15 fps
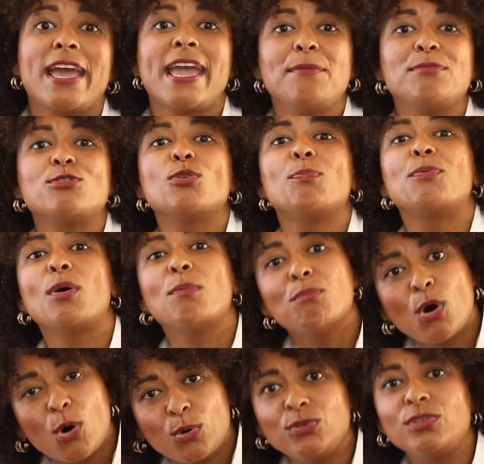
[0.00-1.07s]
aims to
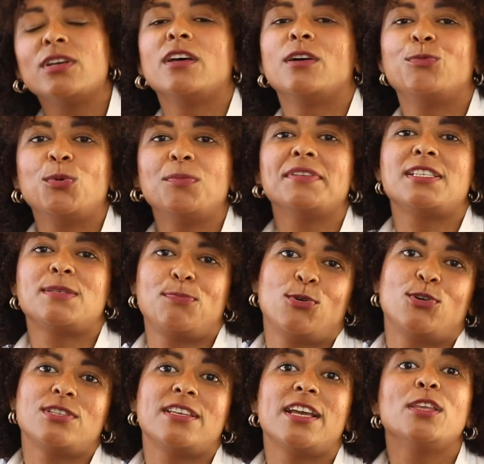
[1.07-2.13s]
promote women's
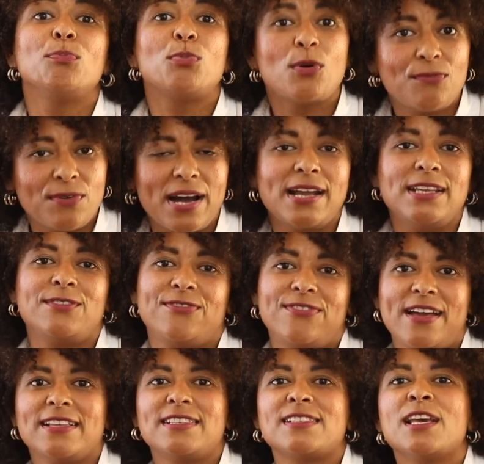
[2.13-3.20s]
sport and provide
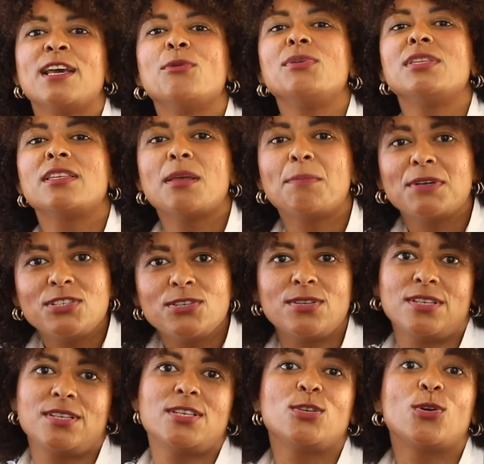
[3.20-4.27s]
fans with an
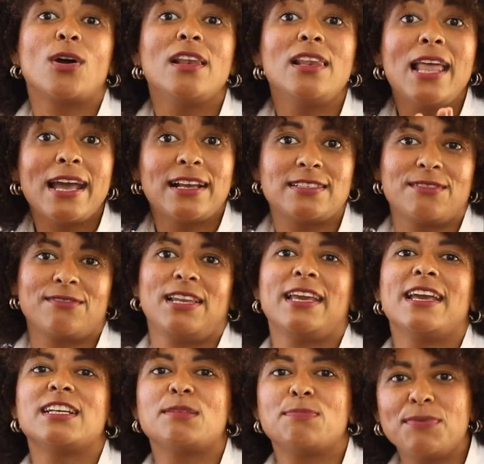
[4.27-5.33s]
opportunity to collectively
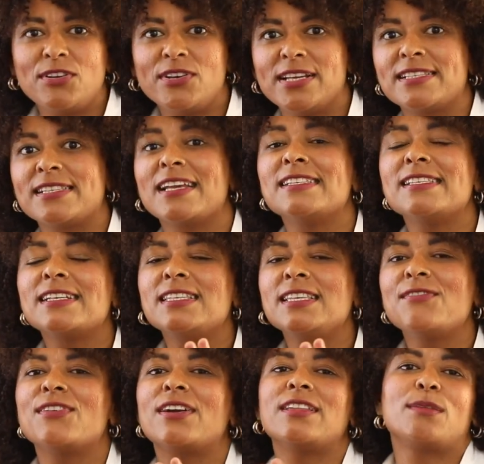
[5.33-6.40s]
experience a
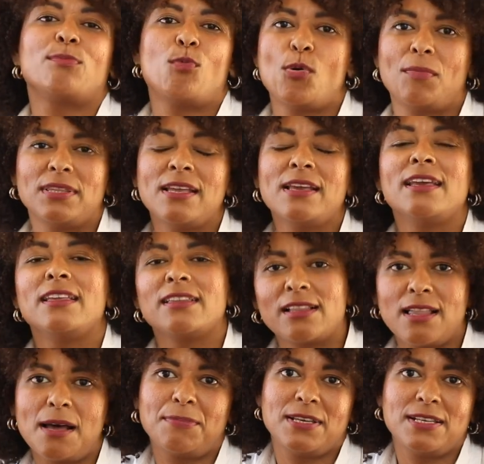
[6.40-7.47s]
significant moment in
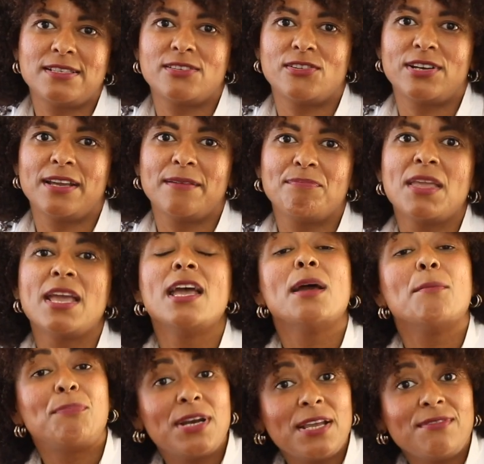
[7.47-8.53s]
club history.
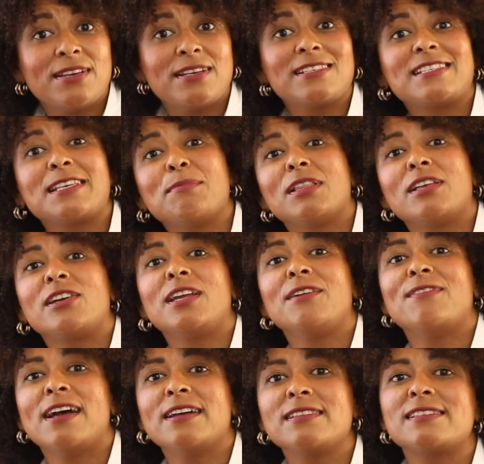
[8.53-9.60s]
Previous similar
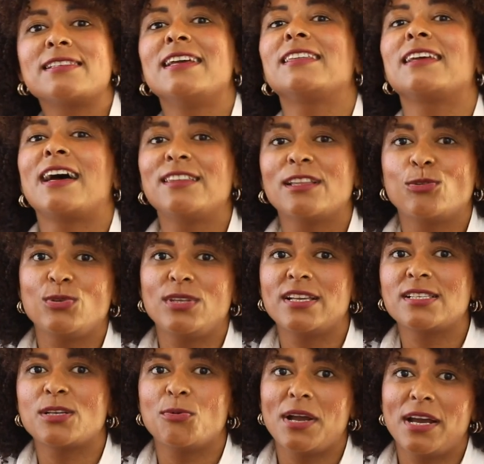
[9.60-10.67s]
events at Catalonia
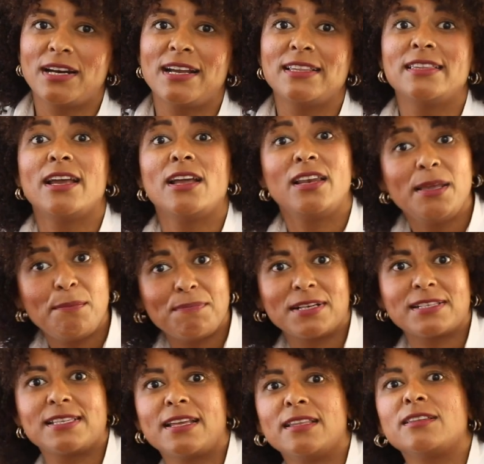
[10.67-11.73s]
Square and the Olympic
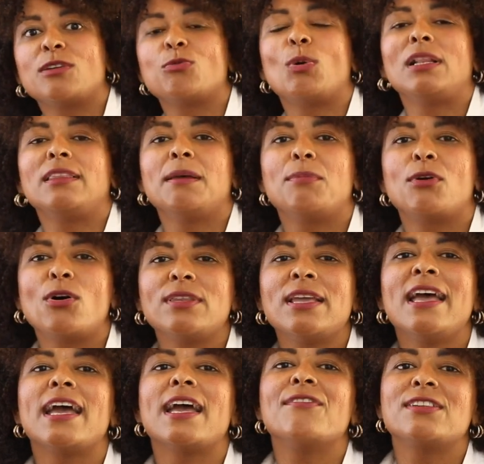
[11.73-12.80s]
Center Vall d'Hebron
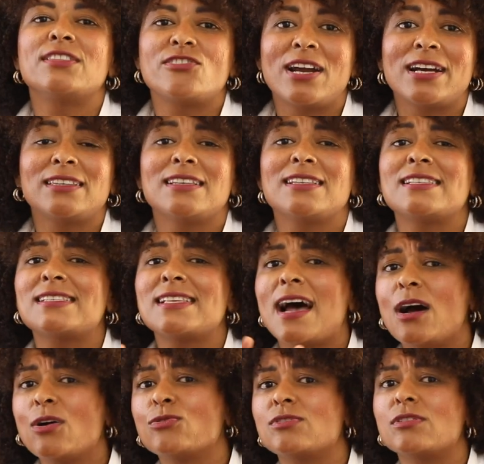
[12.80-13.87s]
have attracted
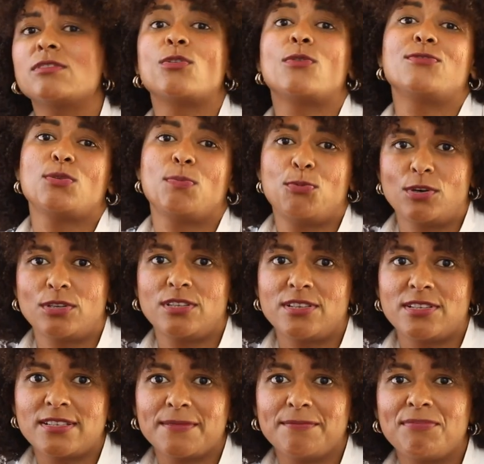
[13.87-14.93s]
thousands of
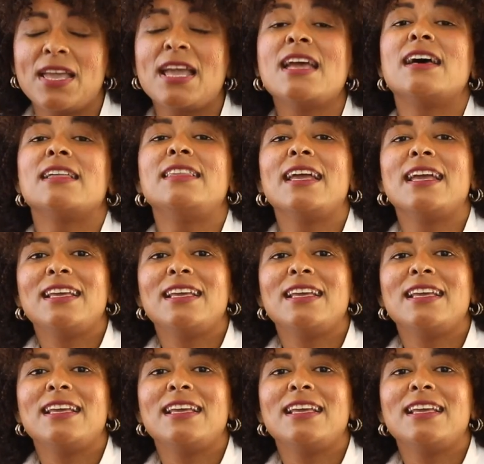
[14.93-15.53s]
supporters. The